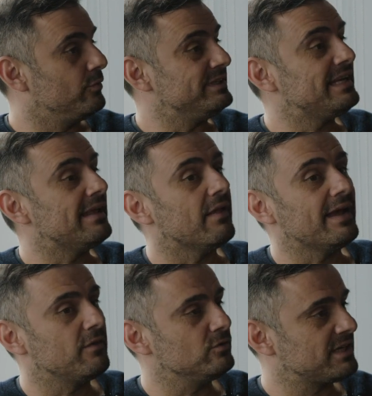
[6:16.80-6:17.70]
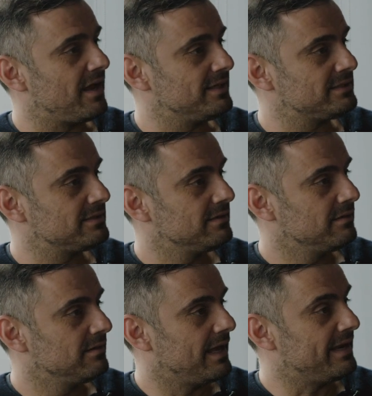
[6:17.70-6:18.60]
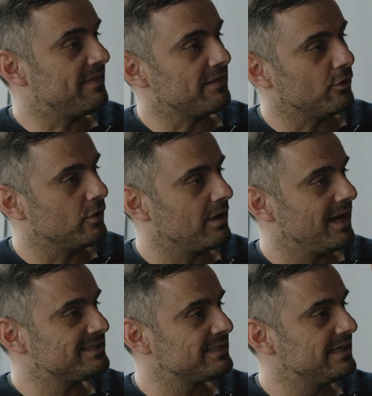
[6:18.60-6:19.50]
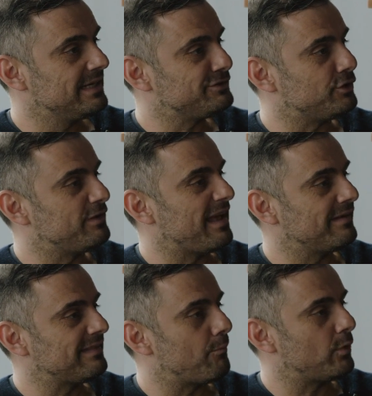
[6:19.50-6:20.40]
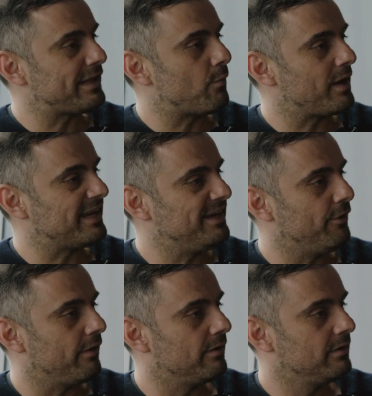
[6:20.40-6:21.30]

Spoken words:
The reason they like those guys and they think they're good guys is they're telling them what they want to hear.